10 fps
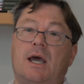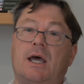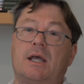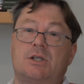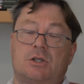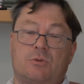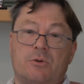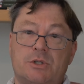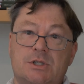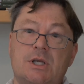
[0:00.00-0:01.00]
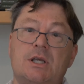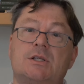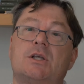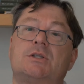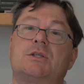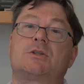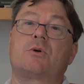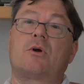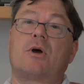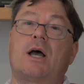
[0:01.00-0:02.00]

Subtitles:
and Cicero and Caesar, Cicero